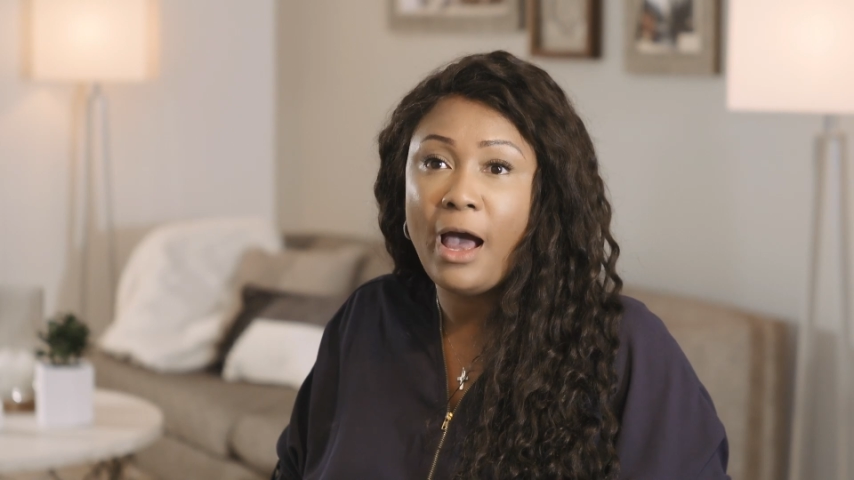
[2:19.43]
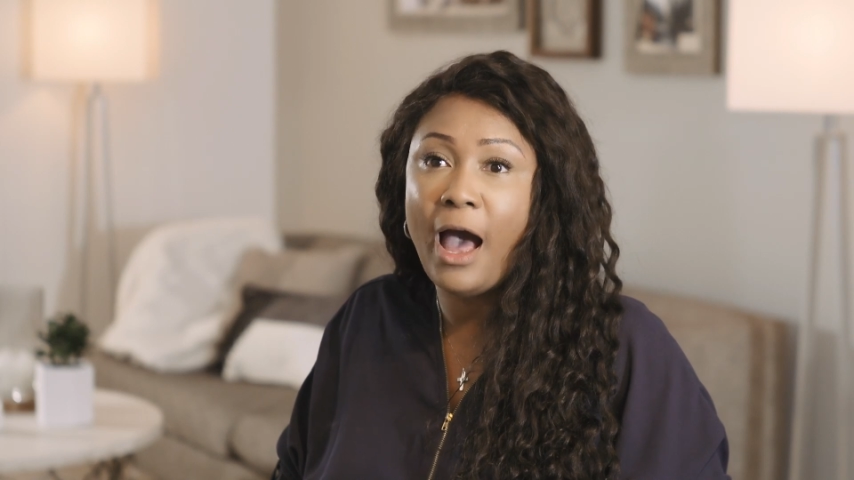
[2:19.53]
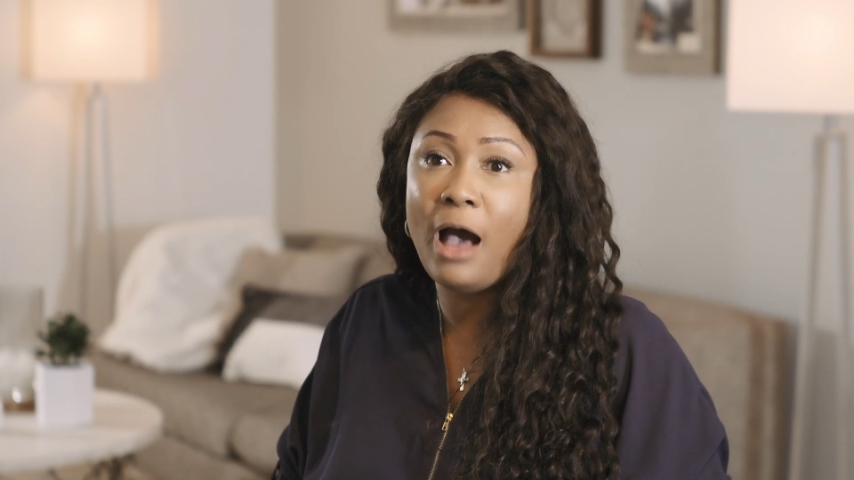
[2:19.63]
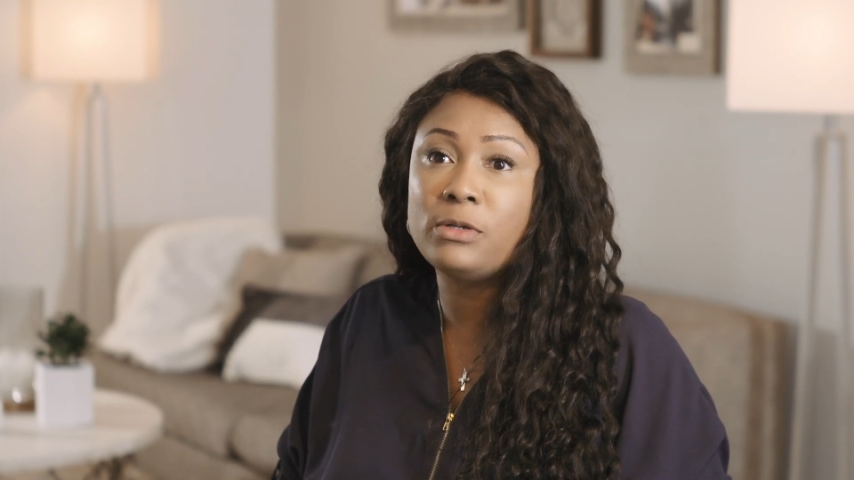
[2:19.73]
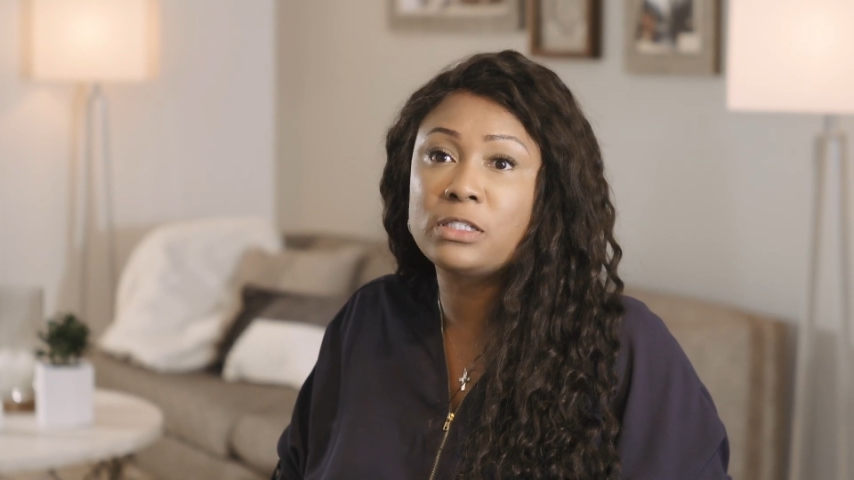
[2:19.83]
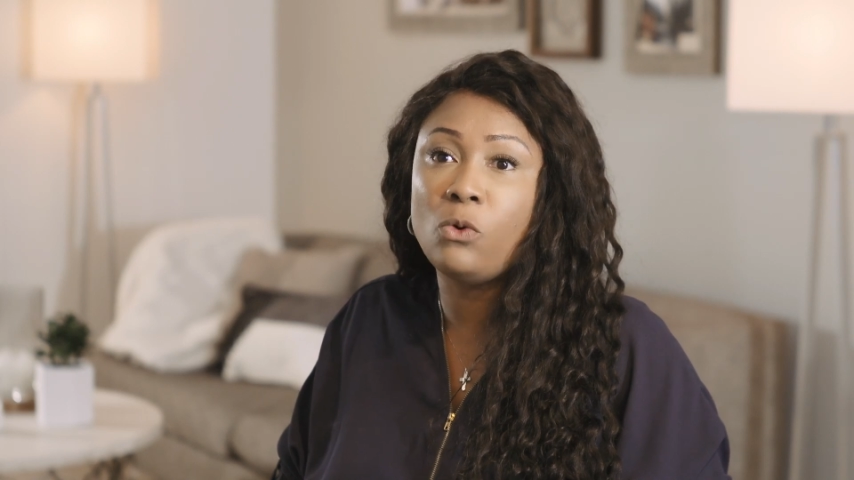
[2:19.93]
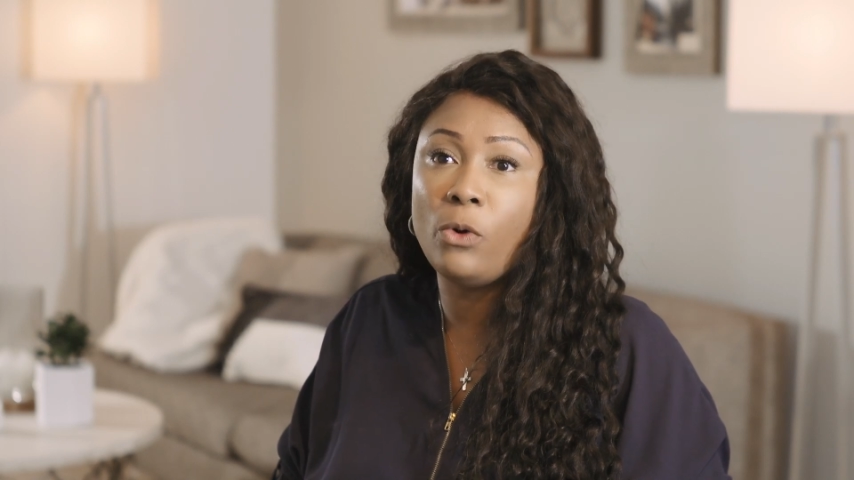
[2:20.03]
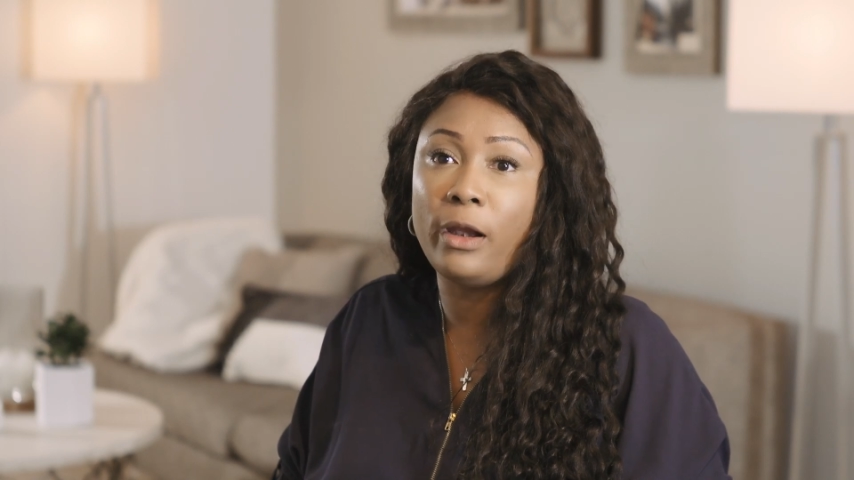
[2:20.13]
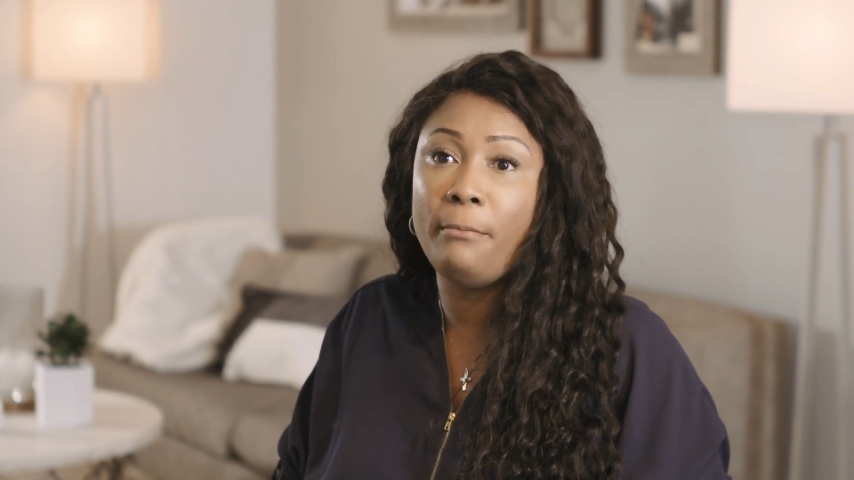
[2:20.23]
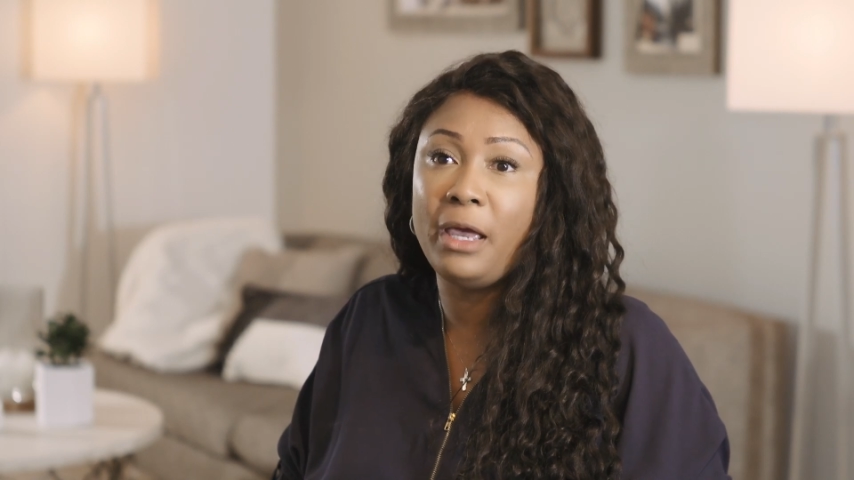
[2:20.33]
I was
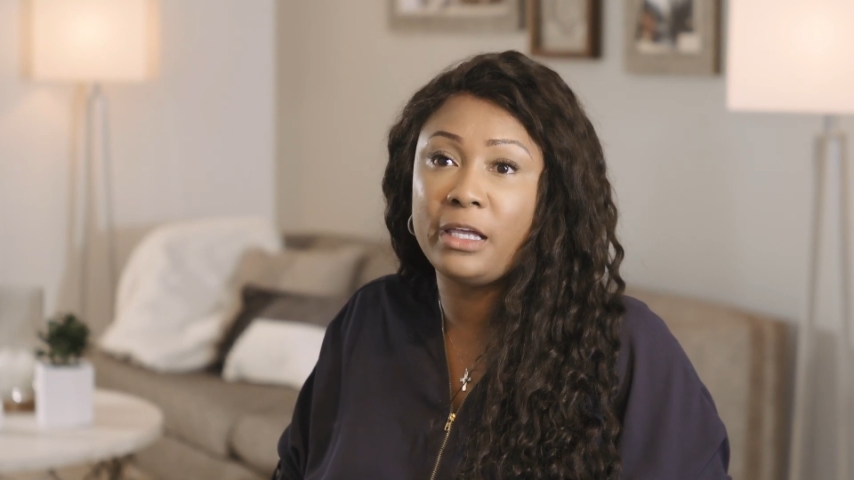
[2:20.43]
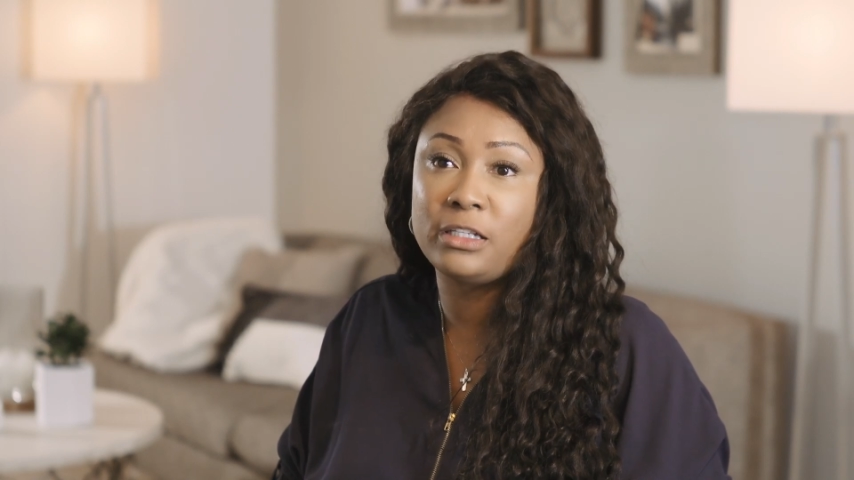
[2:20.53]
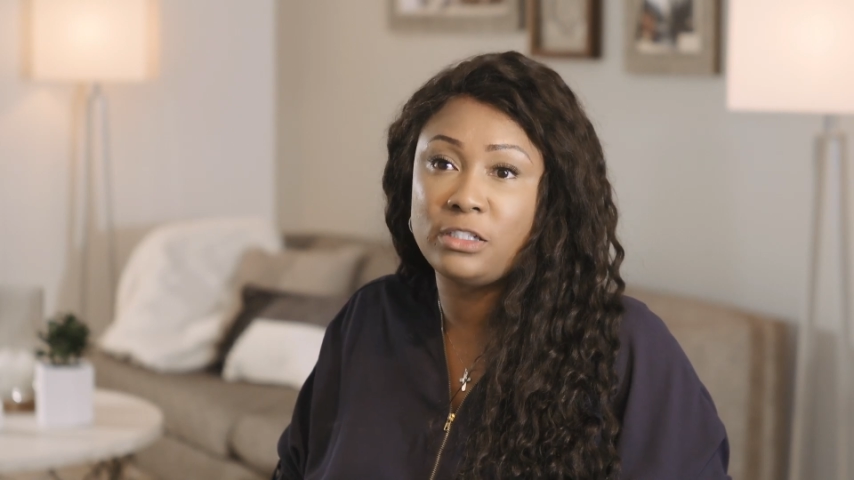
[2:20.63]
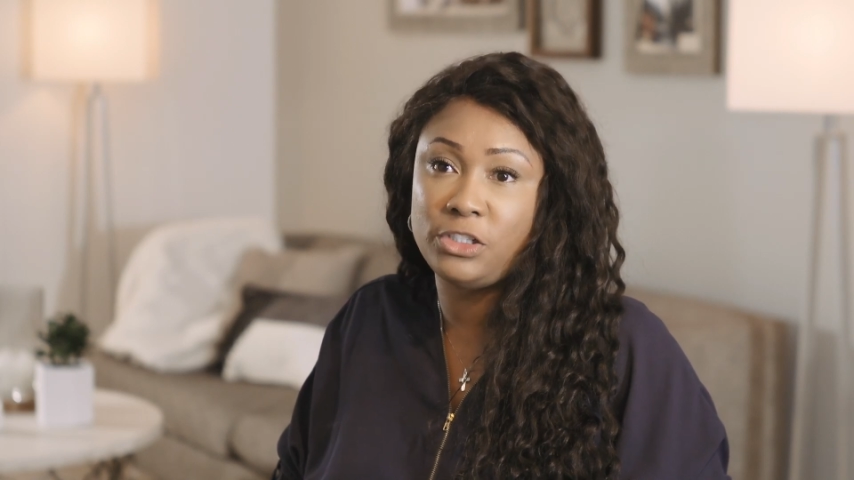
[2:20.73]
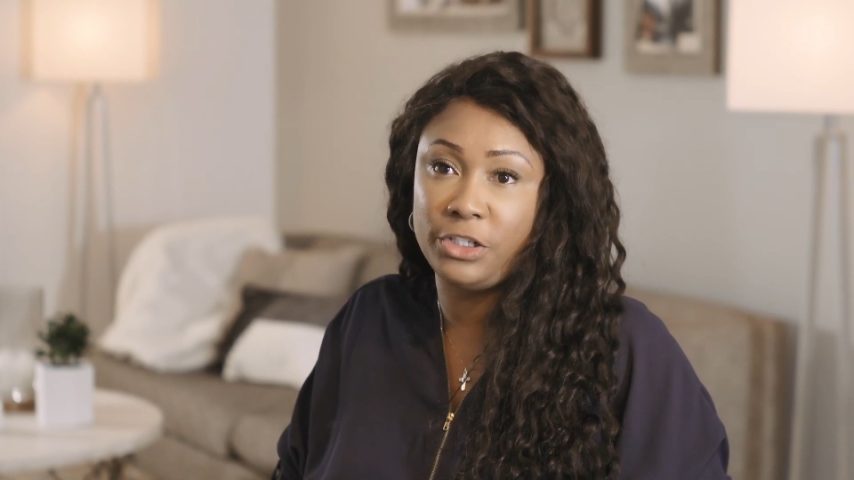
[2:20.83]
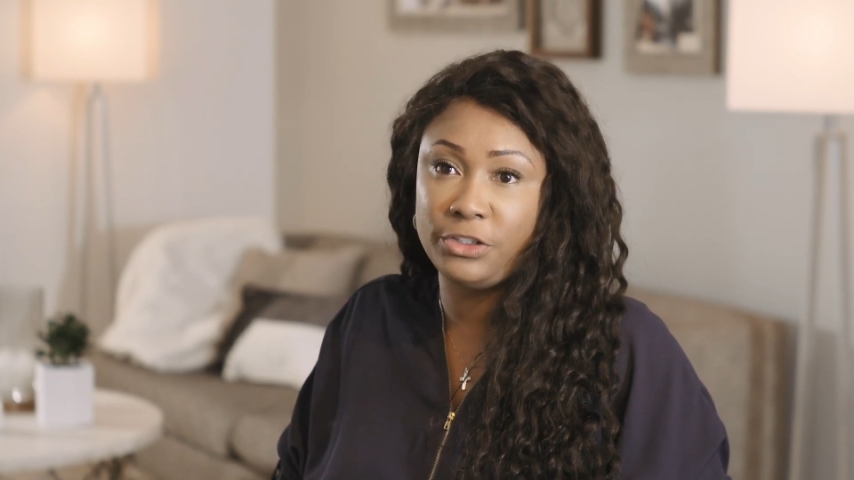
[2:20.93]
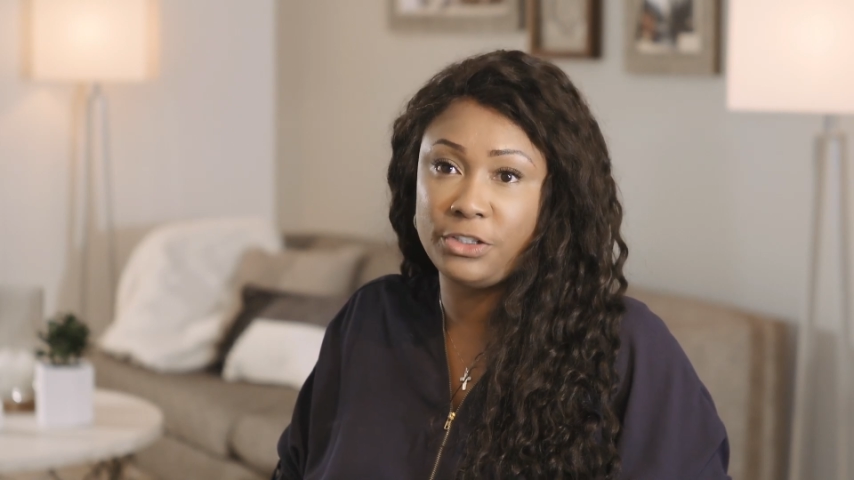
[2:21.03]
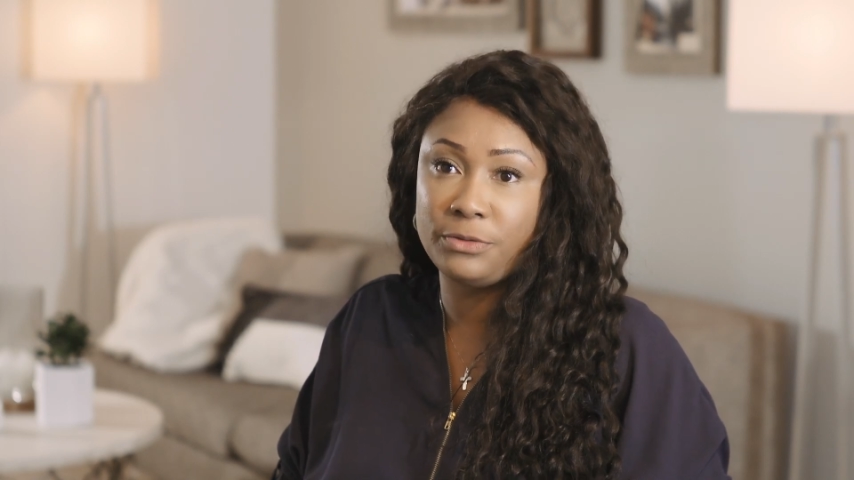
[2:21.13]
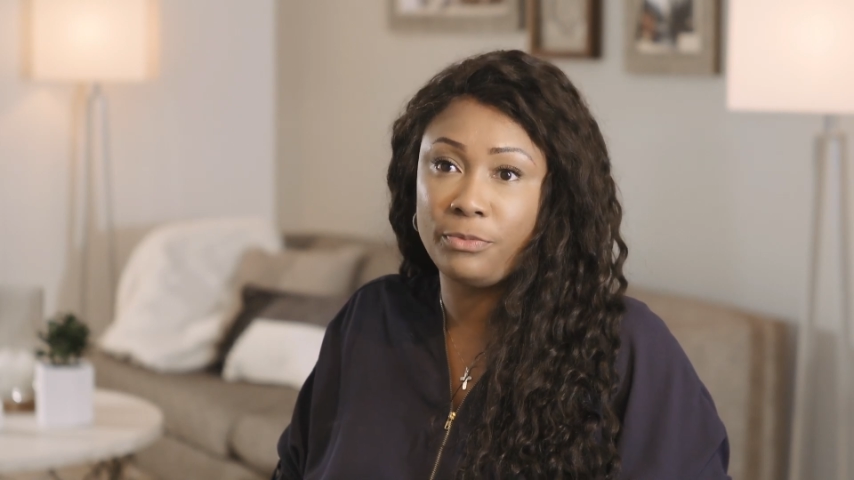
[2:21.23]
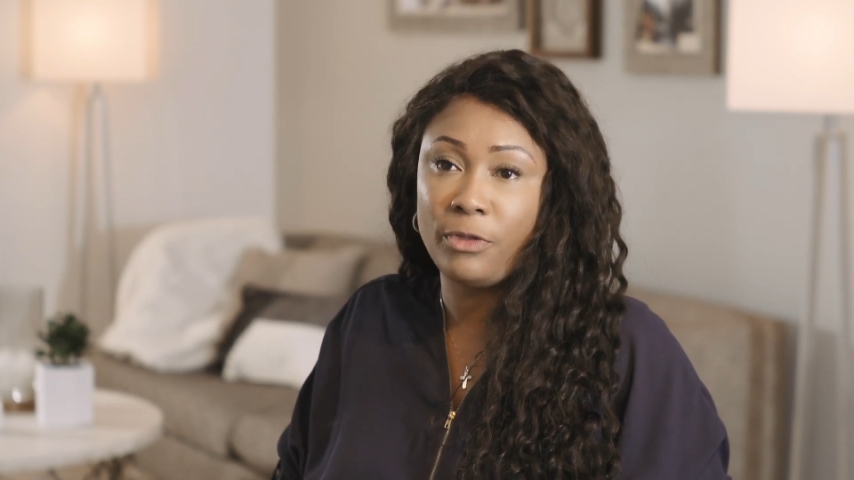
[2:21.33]
going to make it to church